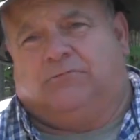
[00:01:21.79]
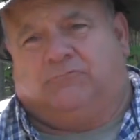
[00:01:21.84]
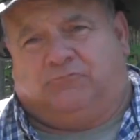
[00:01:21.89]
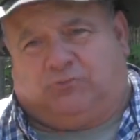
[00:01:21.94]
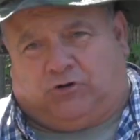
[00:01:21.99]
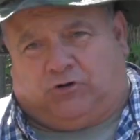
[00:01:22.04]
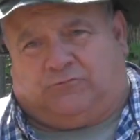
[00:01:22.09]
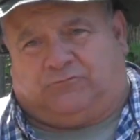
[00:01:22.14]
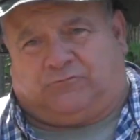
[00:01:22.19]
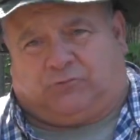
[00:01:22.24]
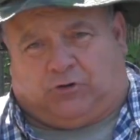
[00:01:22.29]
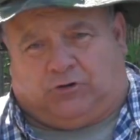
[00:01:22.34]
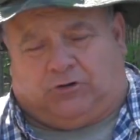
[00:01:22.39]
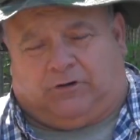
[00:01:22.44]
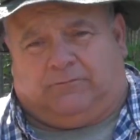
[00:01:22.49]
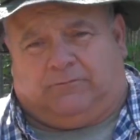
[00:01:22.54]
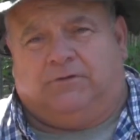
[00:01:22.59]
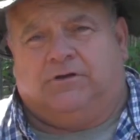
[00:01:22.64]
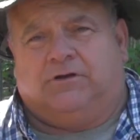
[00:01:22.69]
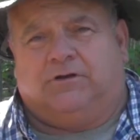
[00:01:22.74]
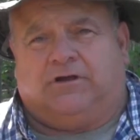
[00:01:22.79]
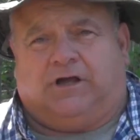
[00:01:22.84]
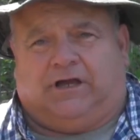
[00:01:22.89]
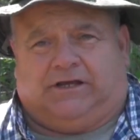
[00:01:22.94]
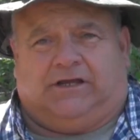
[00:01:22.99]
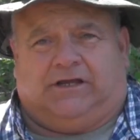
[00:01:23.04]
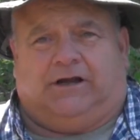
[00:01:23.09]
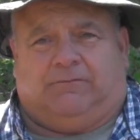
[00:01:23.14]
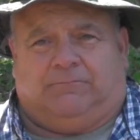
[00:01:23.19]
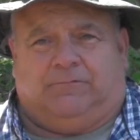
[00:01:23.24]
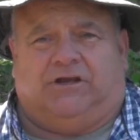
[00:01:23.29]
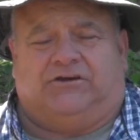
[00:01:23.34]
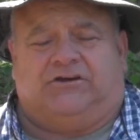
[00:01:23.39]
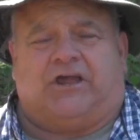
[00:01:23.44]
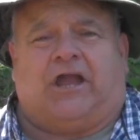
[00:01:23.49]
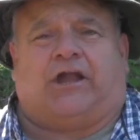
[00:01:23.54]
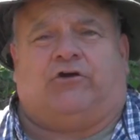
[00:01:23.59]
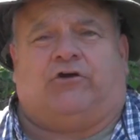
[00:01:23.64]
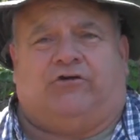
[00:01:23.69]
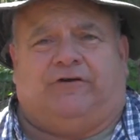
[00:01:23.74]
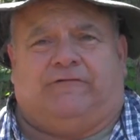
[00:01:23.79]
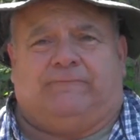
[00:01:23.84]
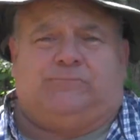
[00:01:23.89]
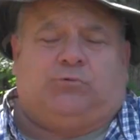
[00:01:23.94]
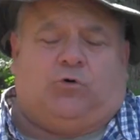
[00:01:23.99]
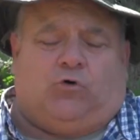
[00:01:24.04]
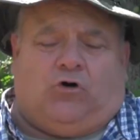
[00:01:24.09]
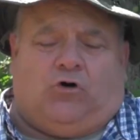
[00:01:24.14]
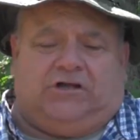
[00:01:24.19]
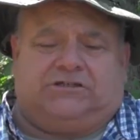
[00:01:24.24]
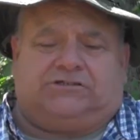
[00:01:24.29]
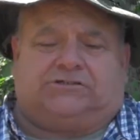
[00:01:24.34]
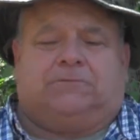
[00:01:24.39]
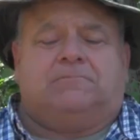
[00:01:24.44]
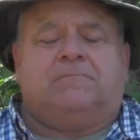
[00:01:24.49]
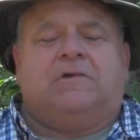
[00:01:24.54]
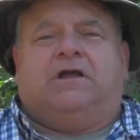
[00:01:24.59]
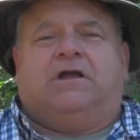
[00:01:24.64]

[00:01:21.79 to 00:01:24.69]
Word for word: for, for a, a, a decorative porch.